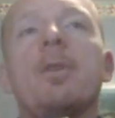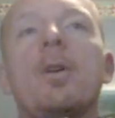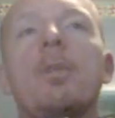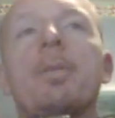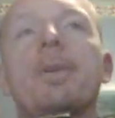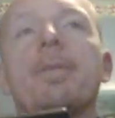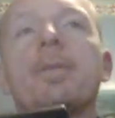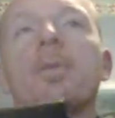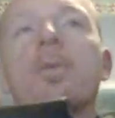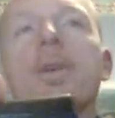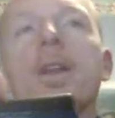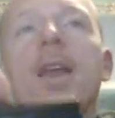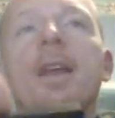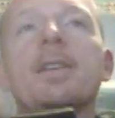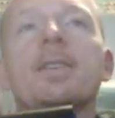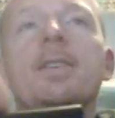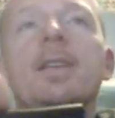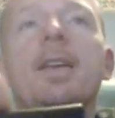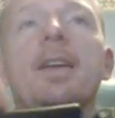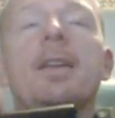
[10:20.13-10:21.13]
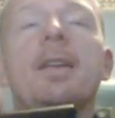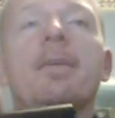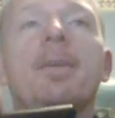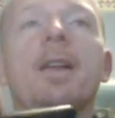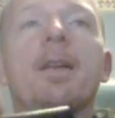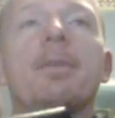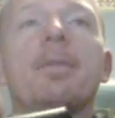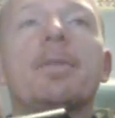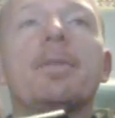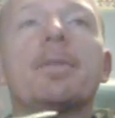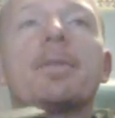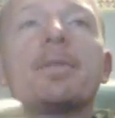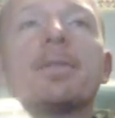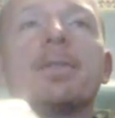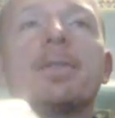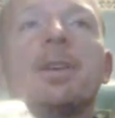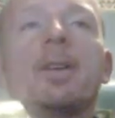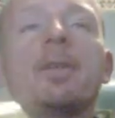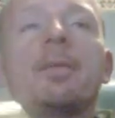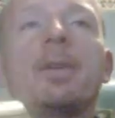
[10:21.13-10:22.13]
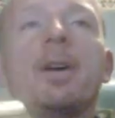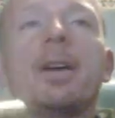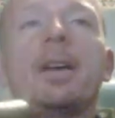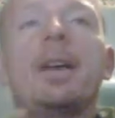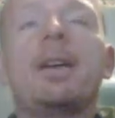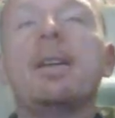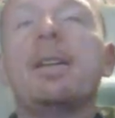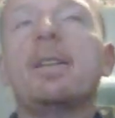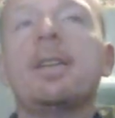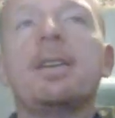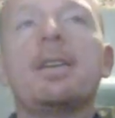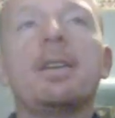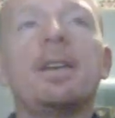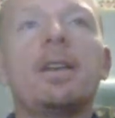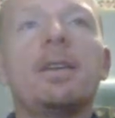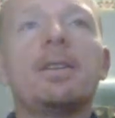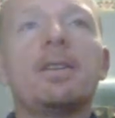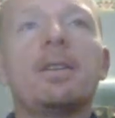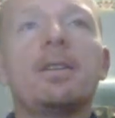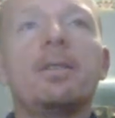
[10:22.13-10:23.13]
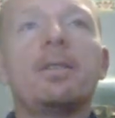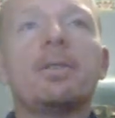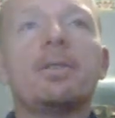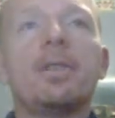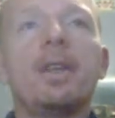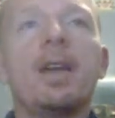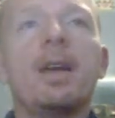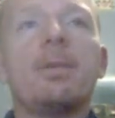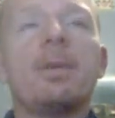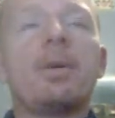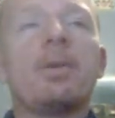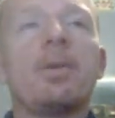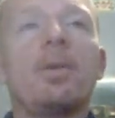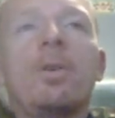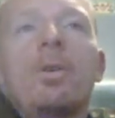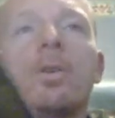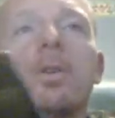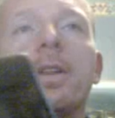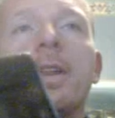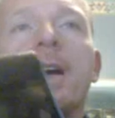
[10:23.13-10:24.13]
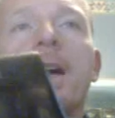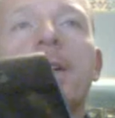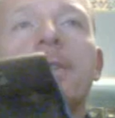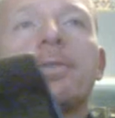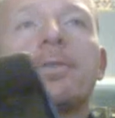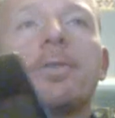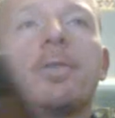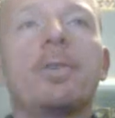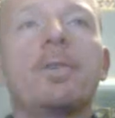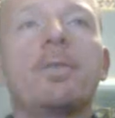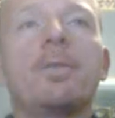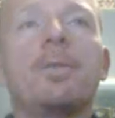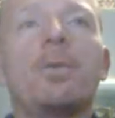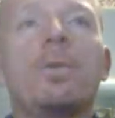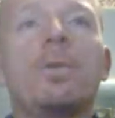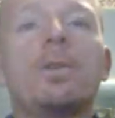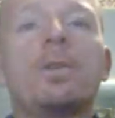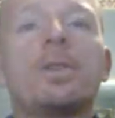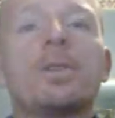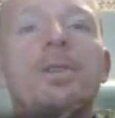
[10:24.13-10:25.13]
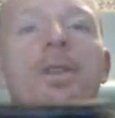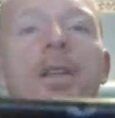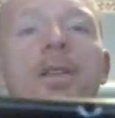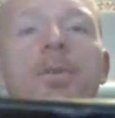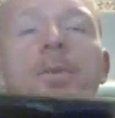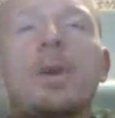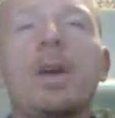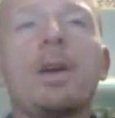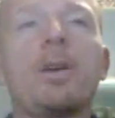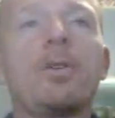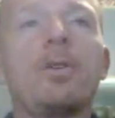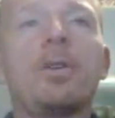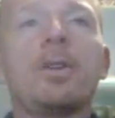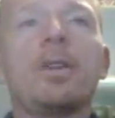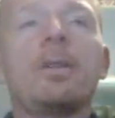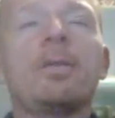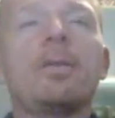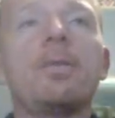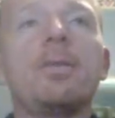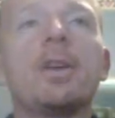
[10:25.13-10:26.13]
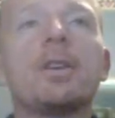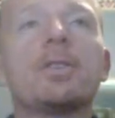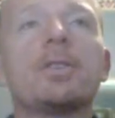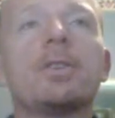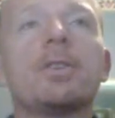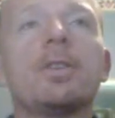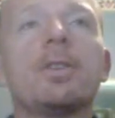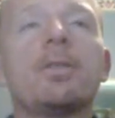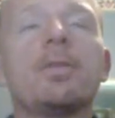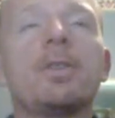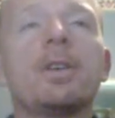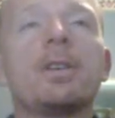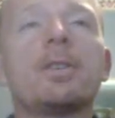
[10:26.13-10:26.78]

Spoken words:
But if you go to XDA Developers, you can find anything you need on there about all Android phones, and that's where I got all the information to do this.